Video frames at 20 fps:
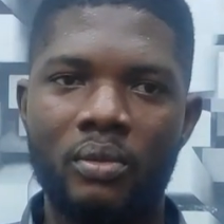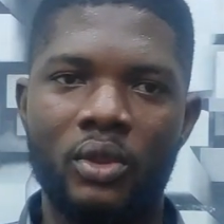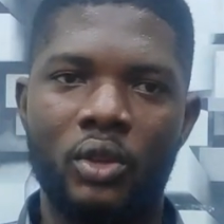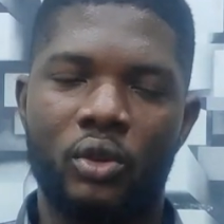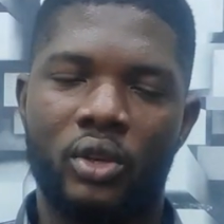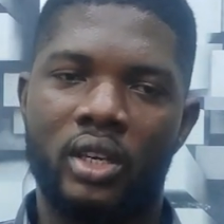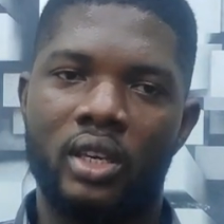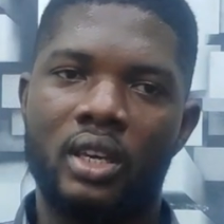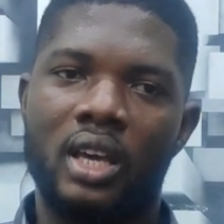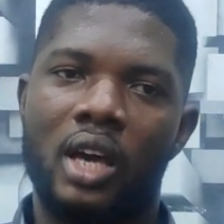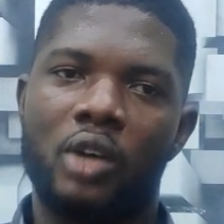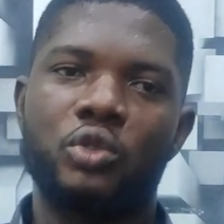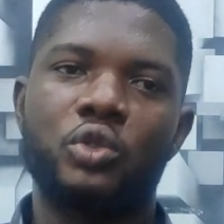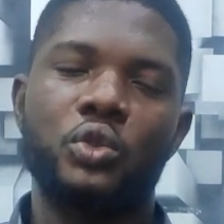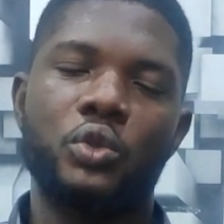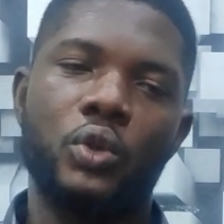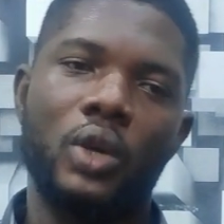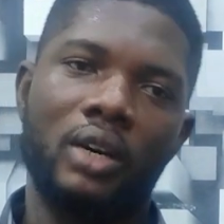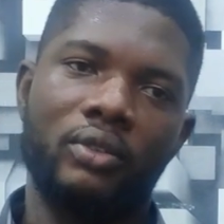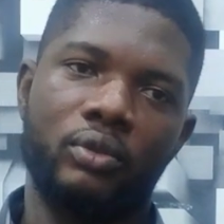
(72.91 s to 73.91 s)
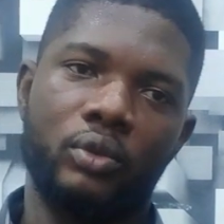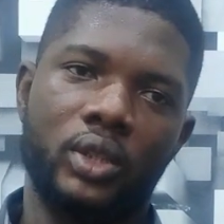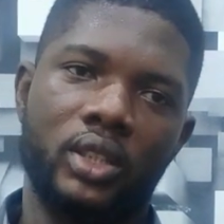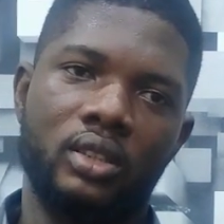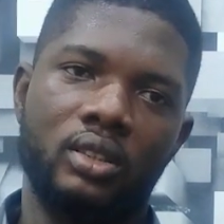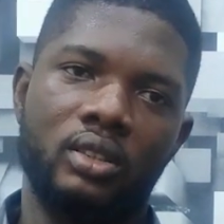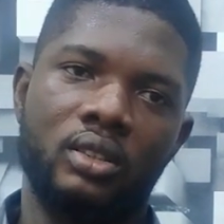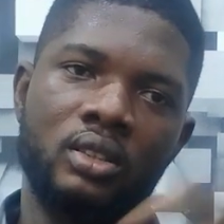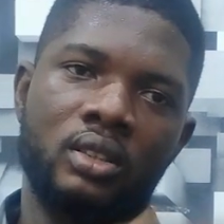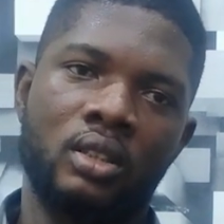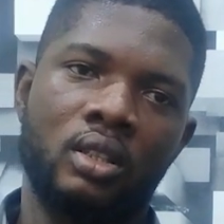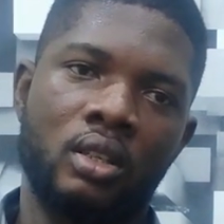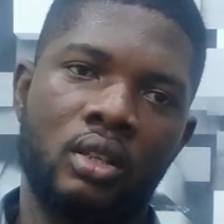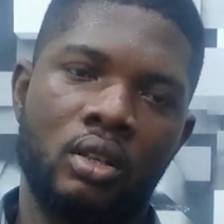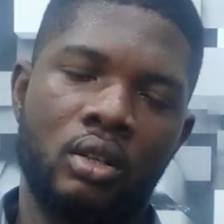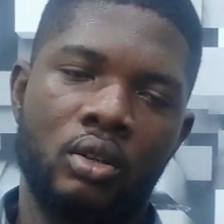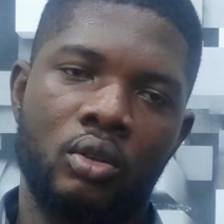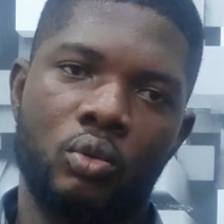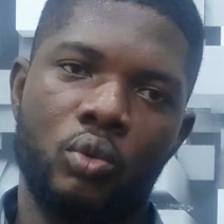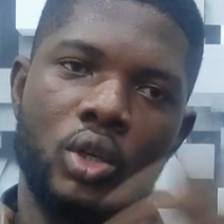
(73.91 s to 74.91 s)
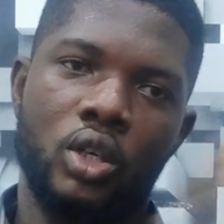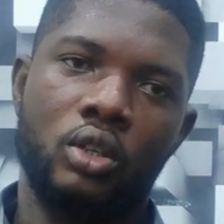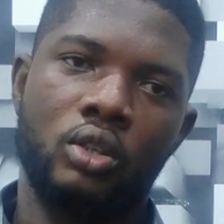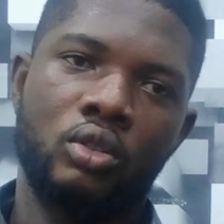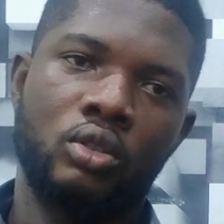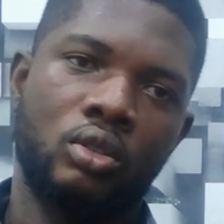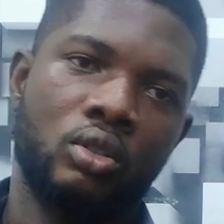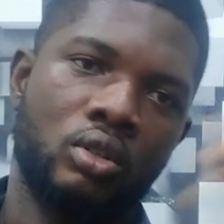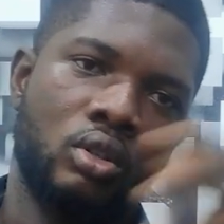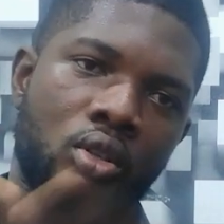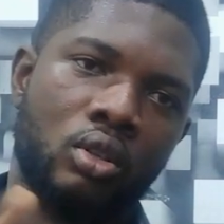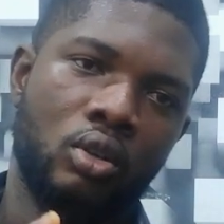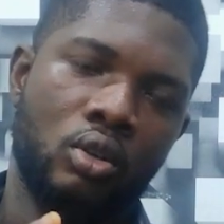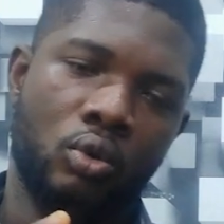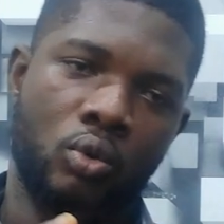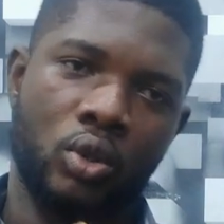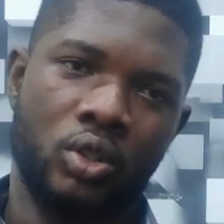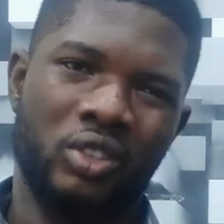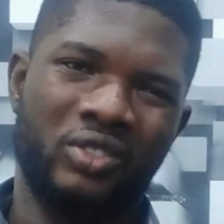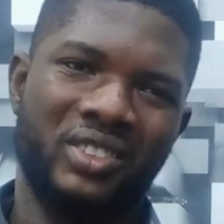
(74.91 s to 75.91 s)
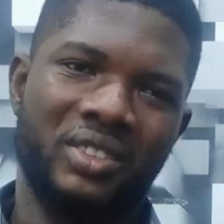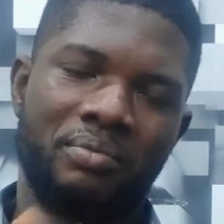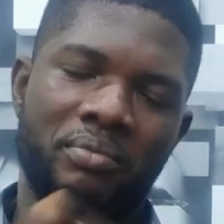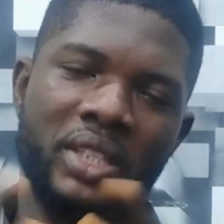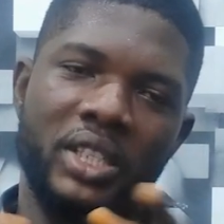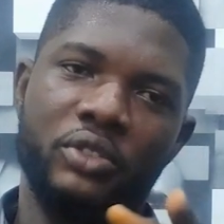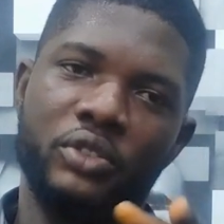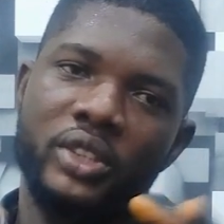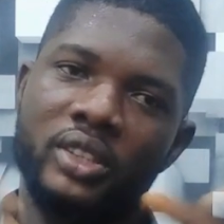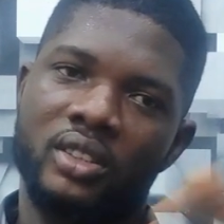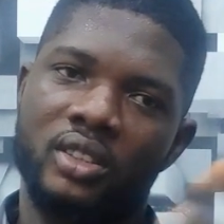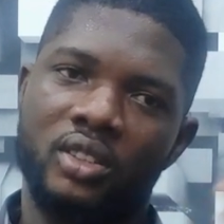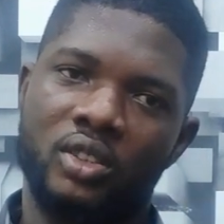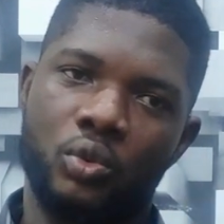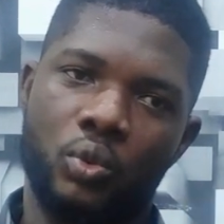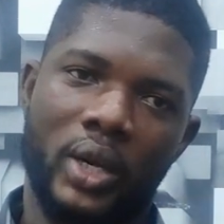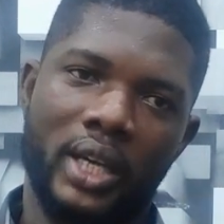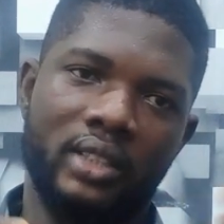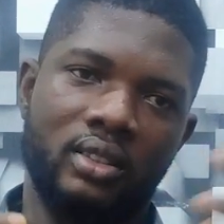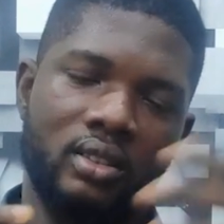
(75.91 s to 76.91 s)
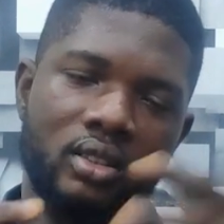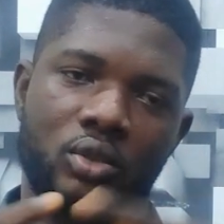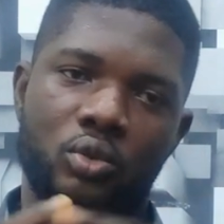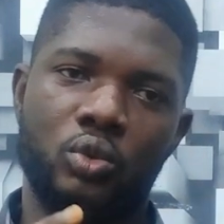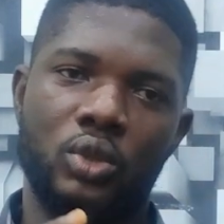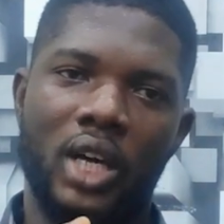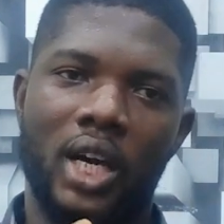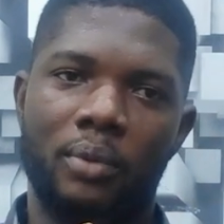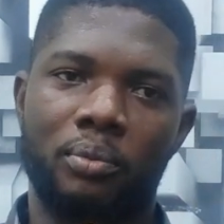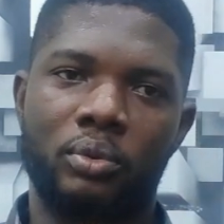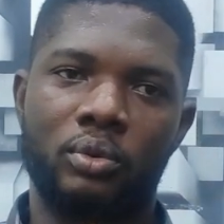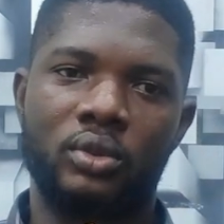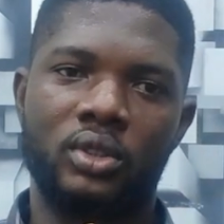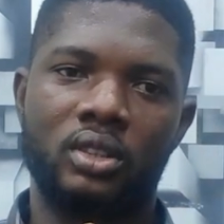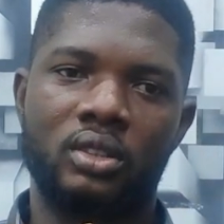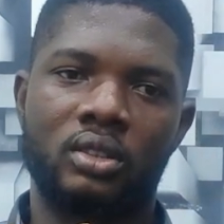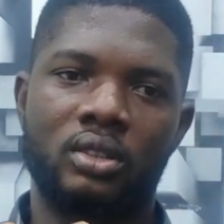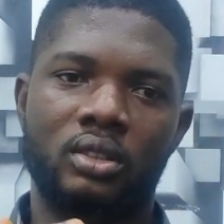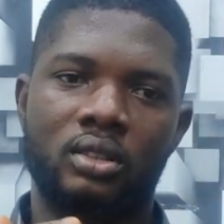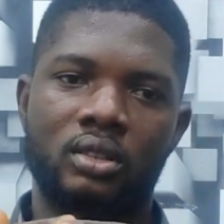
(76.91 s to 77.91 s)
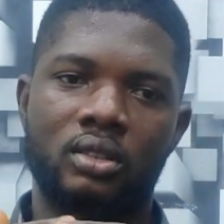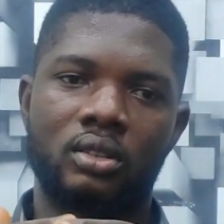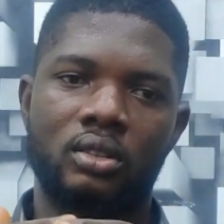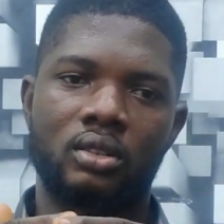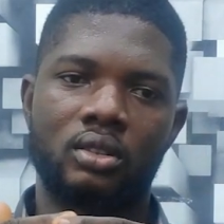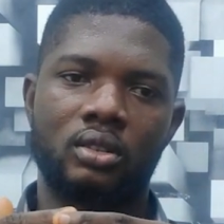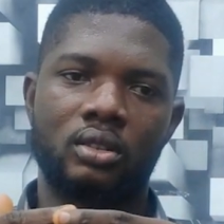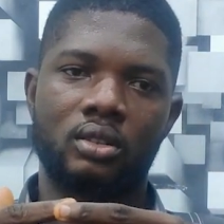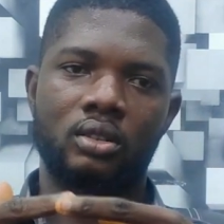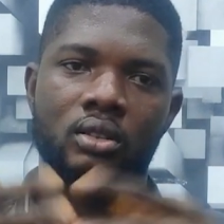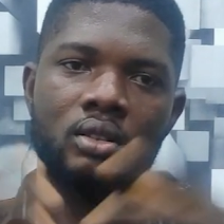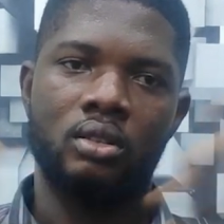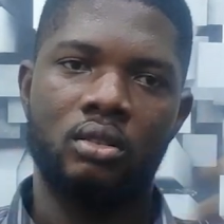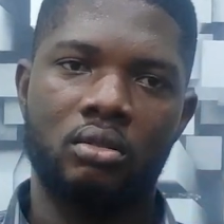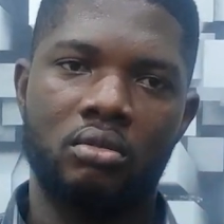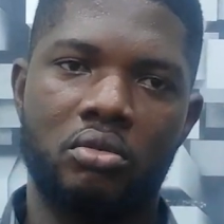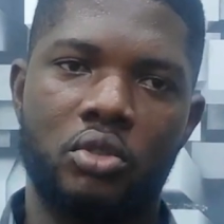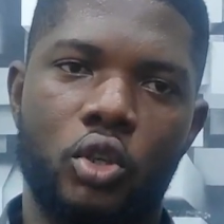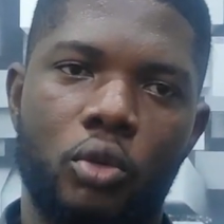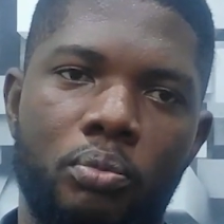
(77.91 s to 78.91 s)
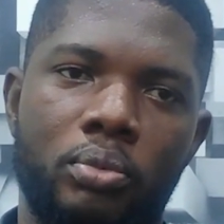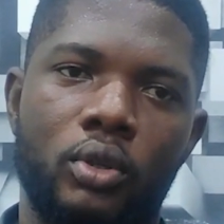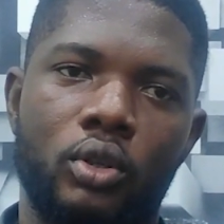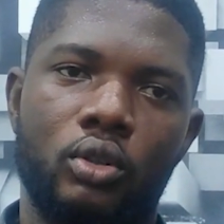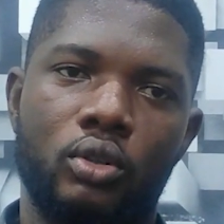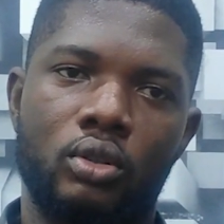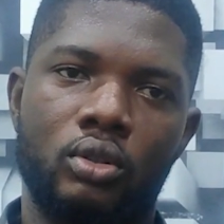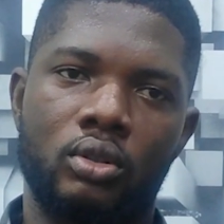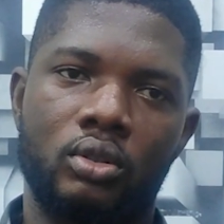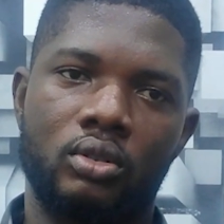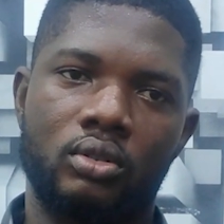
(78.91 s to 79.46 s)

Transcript: Okay, how do you avoid this? Well, one of the main reasons why this would happen is your plug.